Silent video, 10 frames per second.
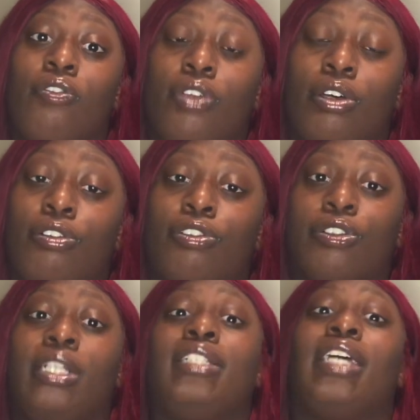Feel
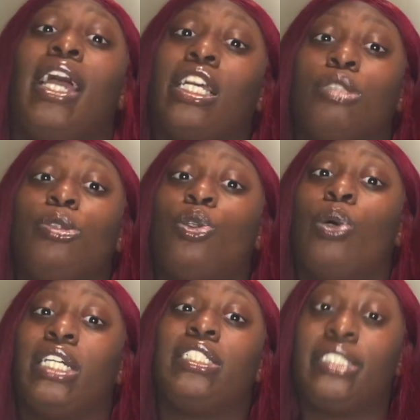free to ask me
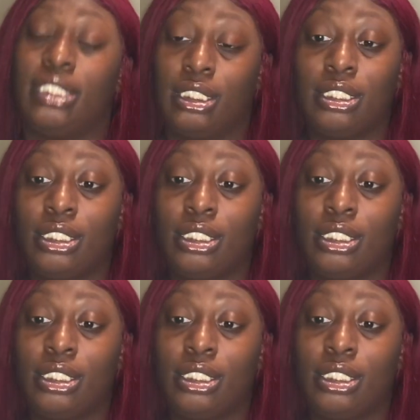questions.